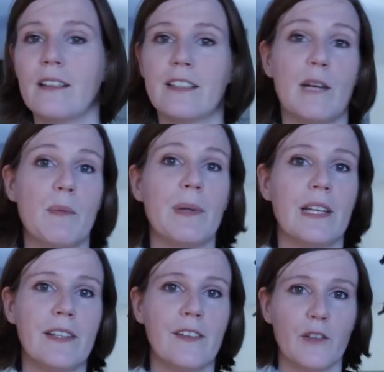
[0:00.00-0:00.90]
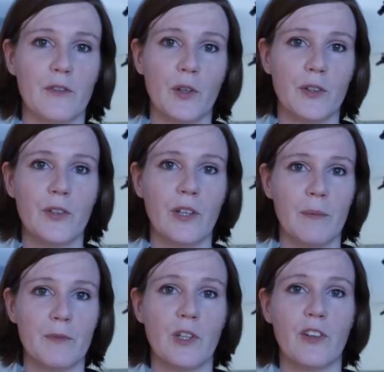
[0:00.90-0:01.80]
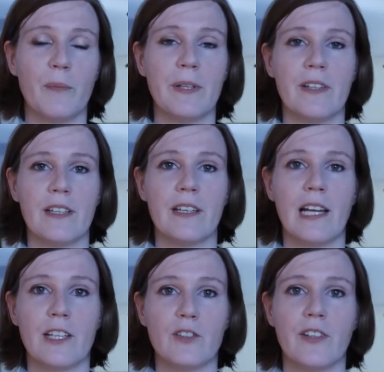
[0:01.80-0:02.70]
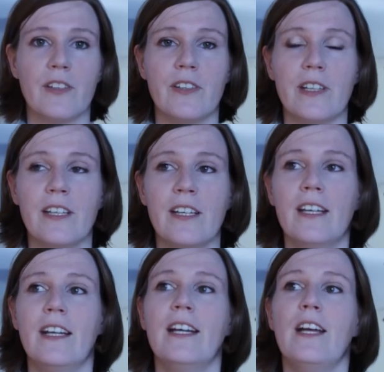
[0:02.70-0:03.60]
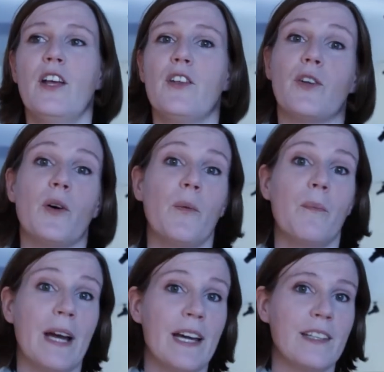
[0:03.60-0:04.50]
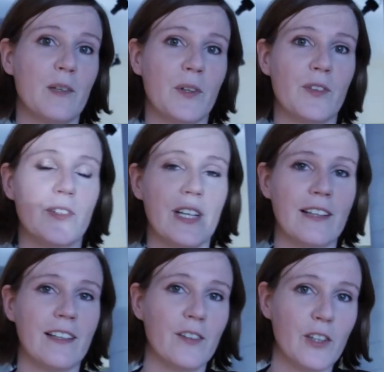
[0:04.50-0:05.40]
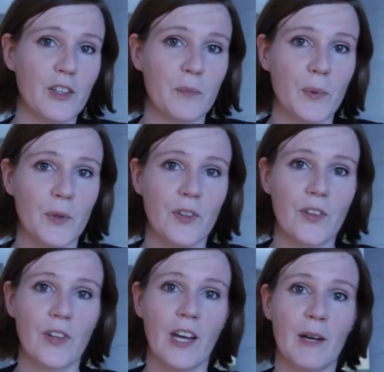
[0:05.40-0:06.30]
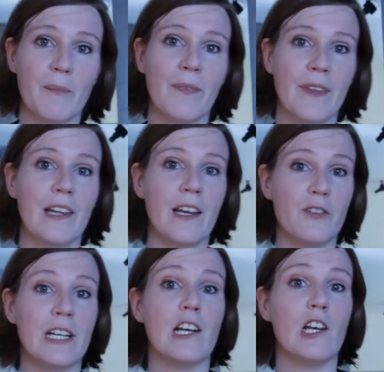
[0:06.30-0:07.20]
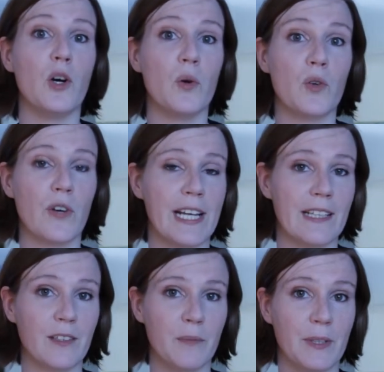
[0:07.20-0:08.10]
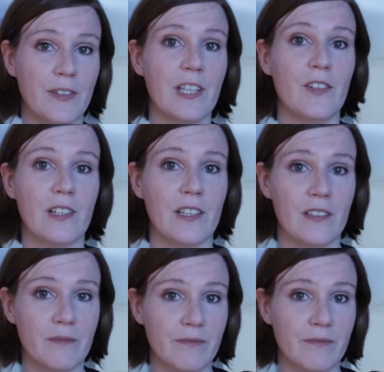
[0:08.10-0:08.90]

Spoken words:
capabilities of not transmitting electricity. So my idea was to take these circuit boards, a really low-grade material,